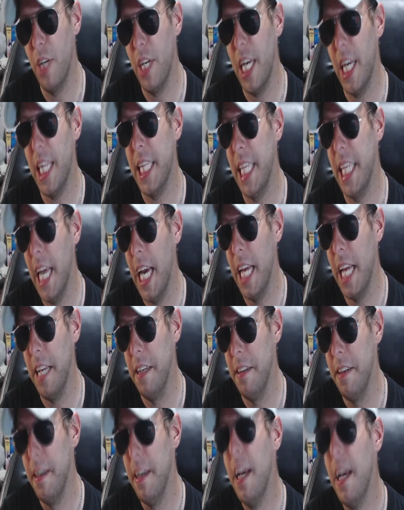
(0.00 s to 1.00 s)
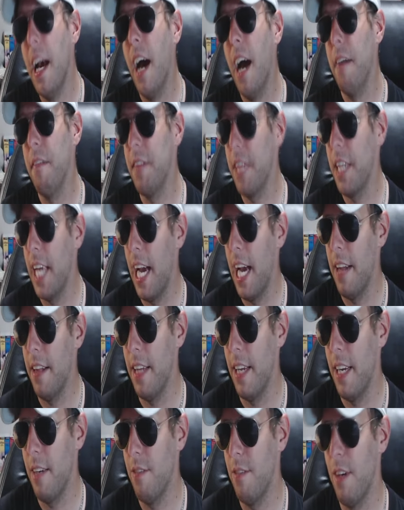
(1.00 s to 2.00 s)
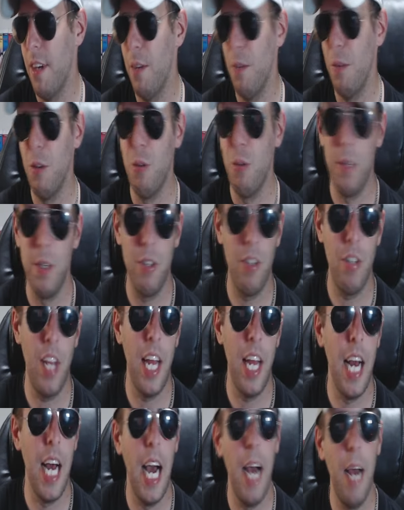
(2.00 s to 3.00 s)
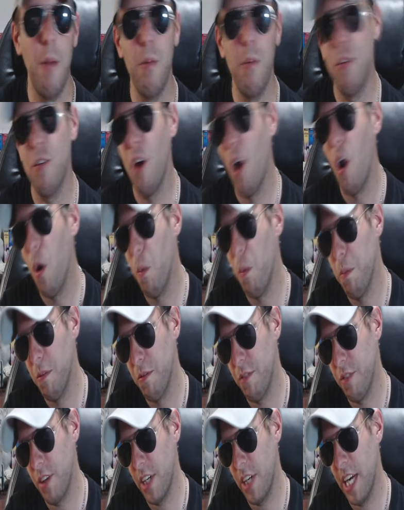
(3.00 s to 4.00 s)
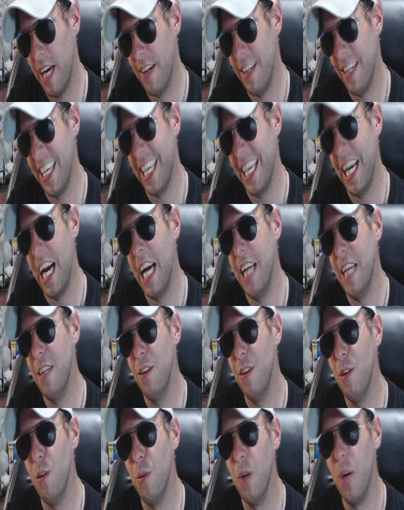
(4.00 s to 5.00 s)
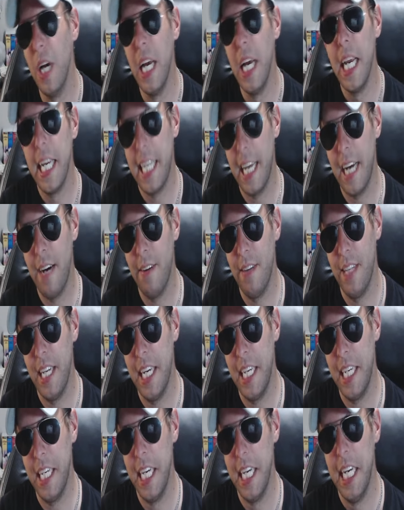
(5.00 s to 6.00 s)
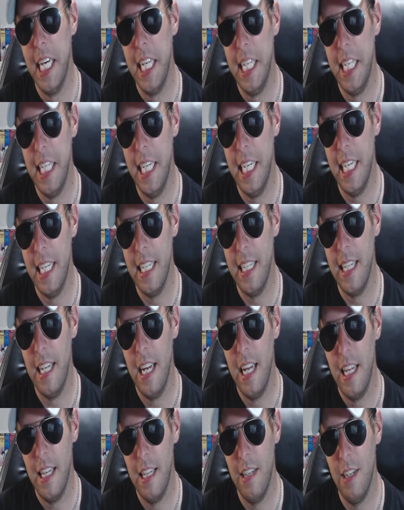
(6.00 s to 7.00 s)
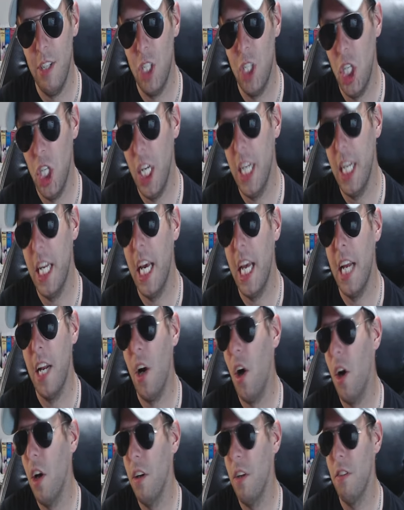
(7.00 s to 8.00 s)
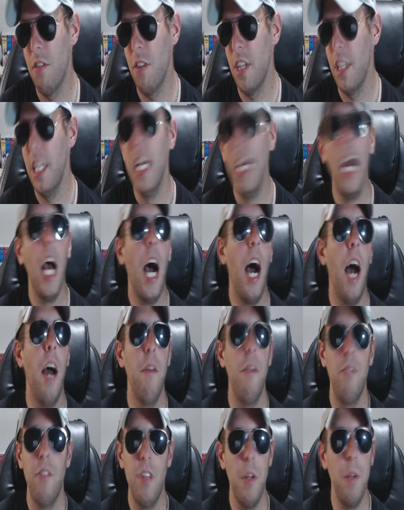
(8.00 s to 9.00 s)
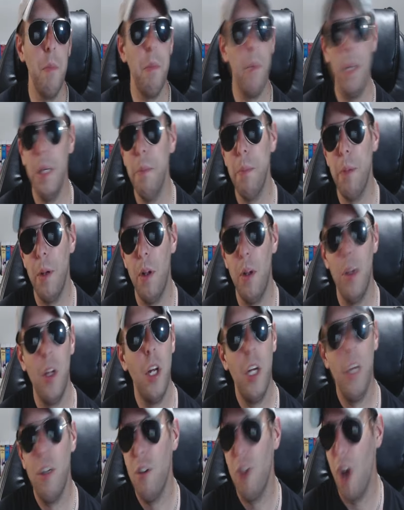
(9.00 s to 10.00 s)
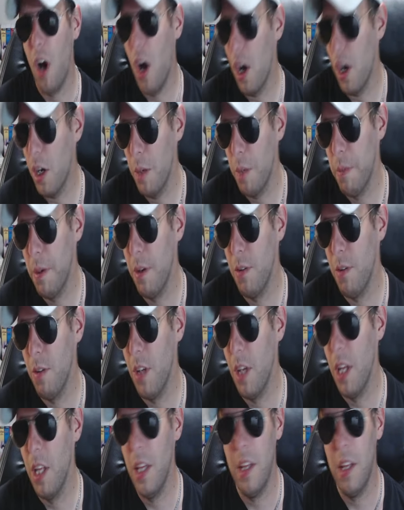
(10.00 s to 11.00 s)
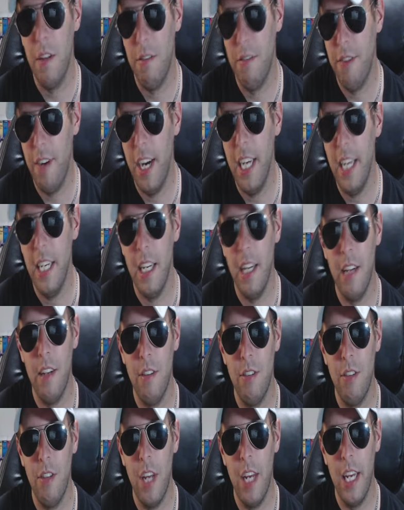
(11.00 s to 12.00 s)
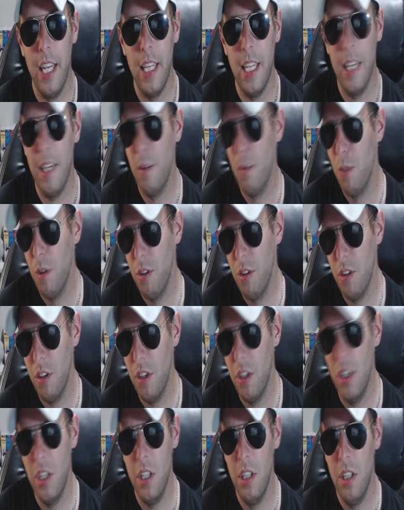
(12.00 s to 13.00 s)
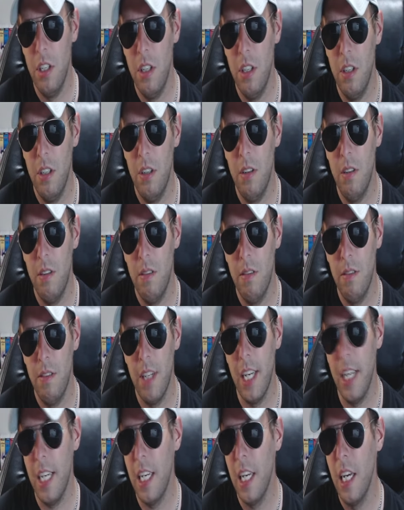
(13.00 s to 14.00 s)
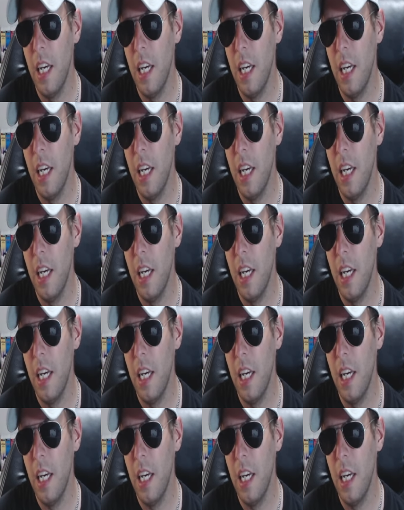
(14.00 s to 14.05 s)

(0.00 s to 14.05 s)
at the end of the Gao Lang fight, which once again, I was hoping for Gao Lang. I knew Gao Lang needed this shit, and honestly, I've seen people talk about the fight and saying that it wasn't good. Like,